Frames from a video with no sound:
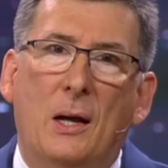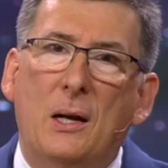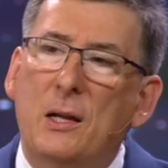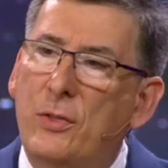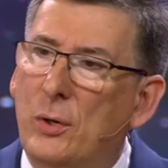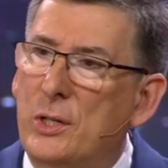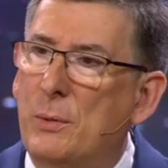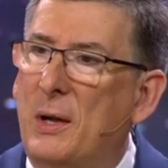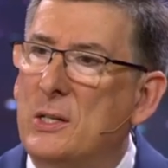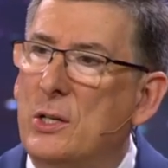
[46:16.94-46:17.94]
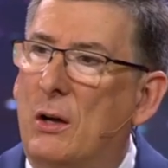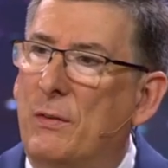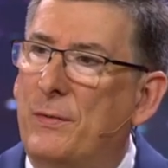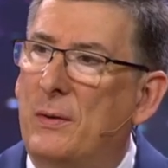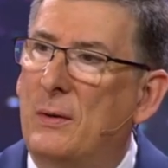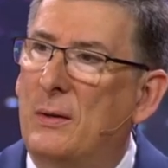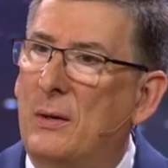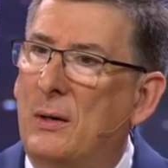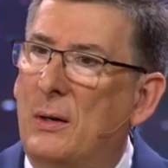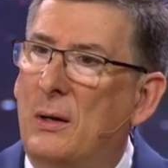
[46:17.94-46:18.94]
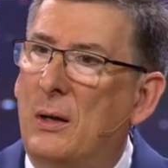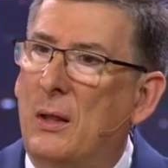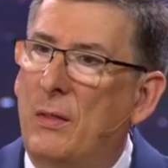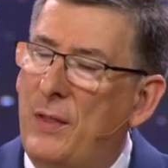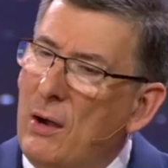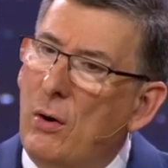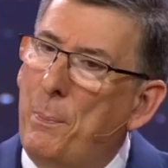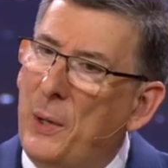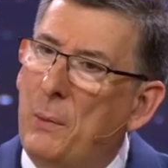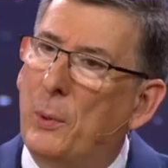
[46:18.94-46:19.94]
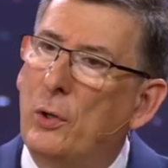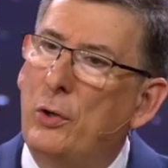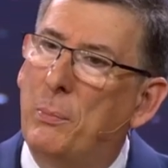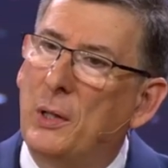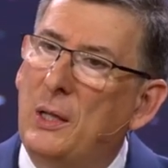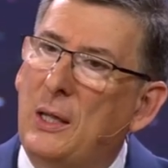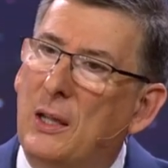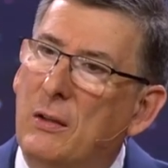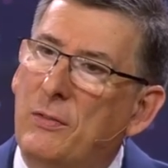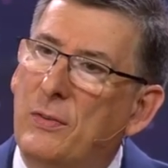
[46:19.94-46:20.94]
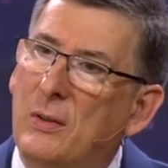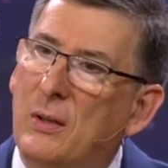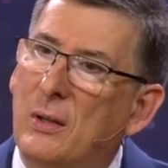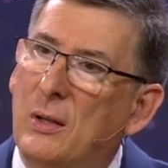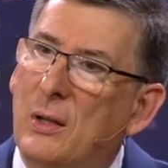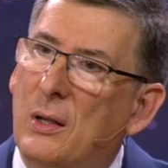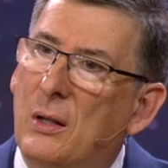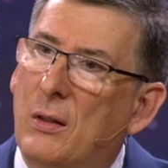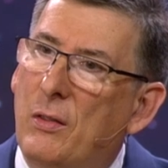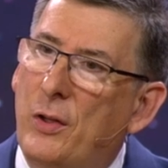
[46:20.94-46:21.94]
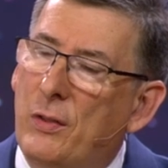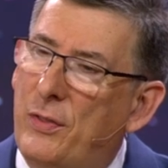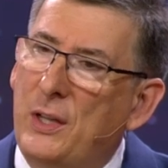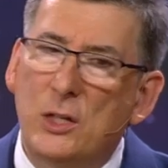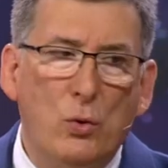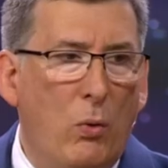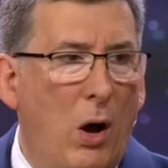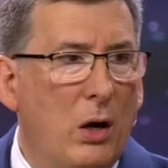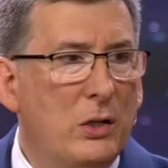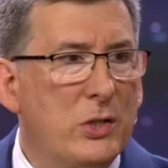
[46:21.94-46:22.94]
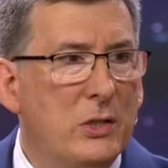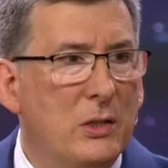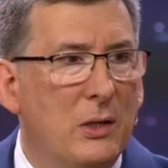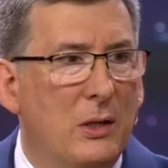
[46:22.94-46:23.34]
And I thought to myself, there are people who believe that these rocks